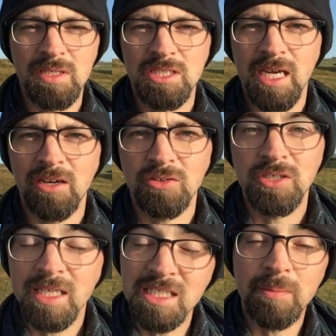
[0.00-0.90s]
channel so
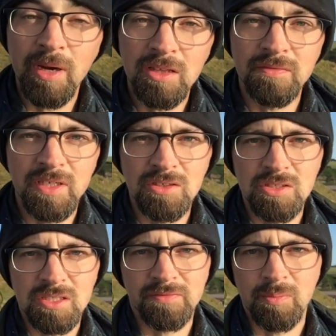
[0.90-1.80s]
you can see my other
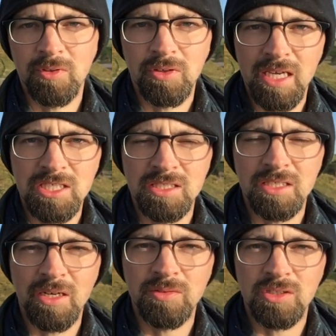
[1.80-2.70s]
videos from locations
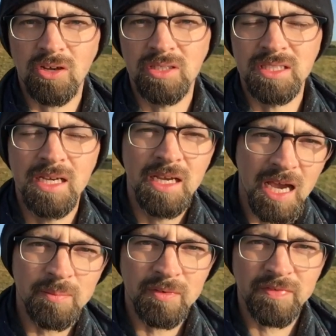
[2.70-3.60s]
around Scotland.
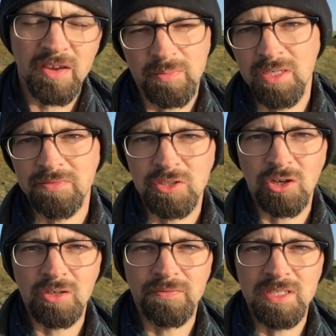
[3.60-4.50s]
I'm a five minute
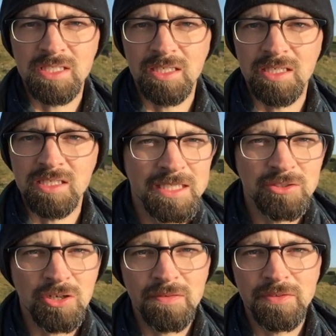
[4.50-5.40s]
photography series.
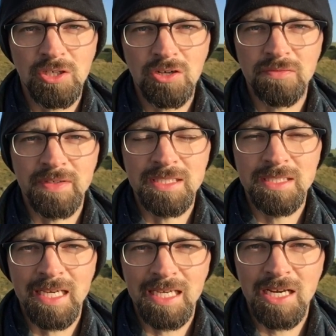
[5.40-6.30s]
Enjoy your photography.
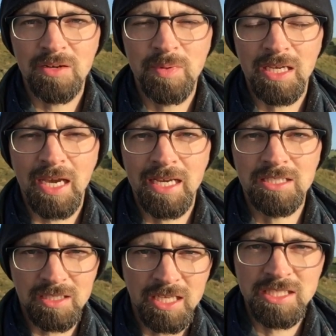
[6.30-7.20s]
Take care. Be
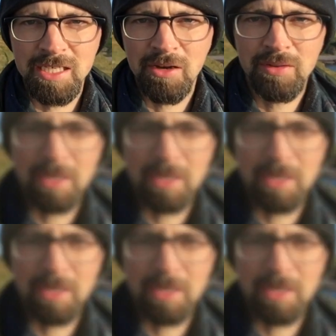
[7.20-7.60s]
kind. I'll see you out